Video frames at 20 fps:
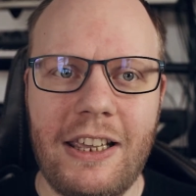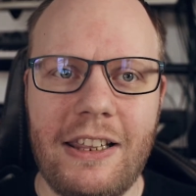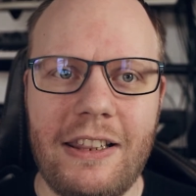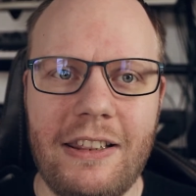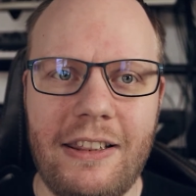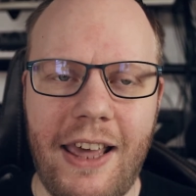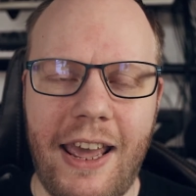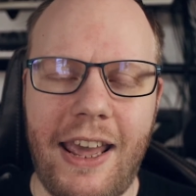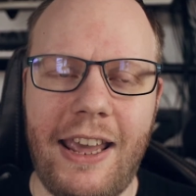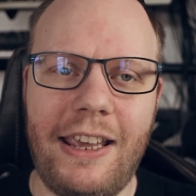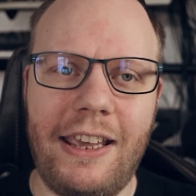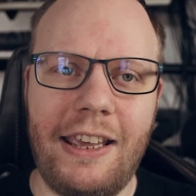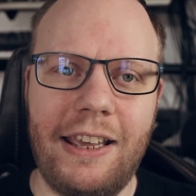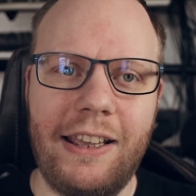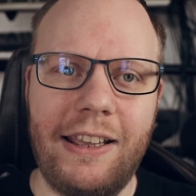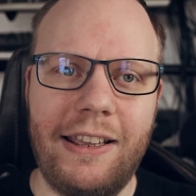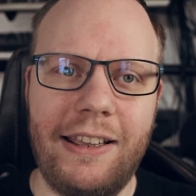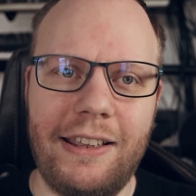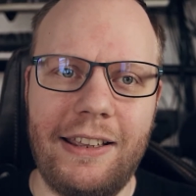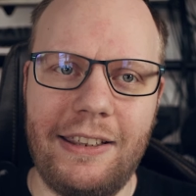they
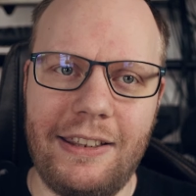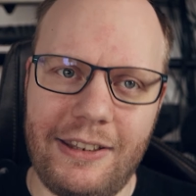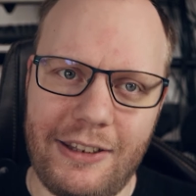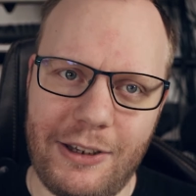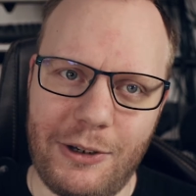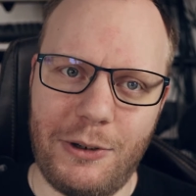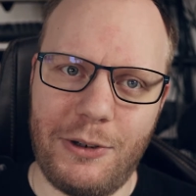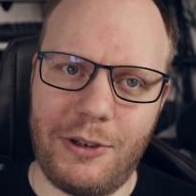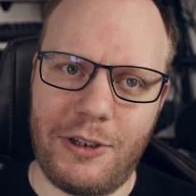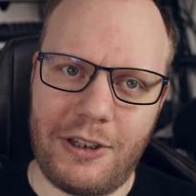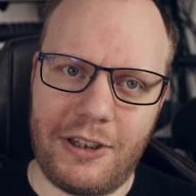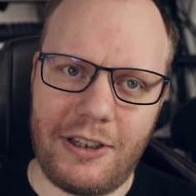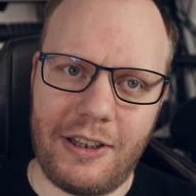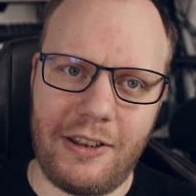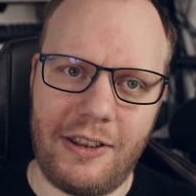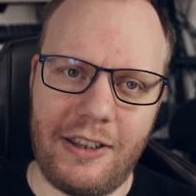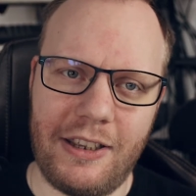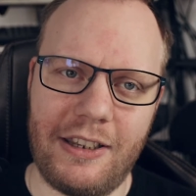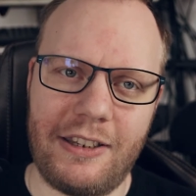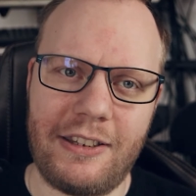used
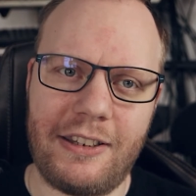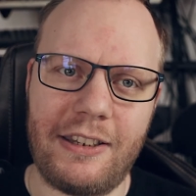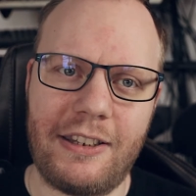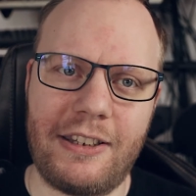this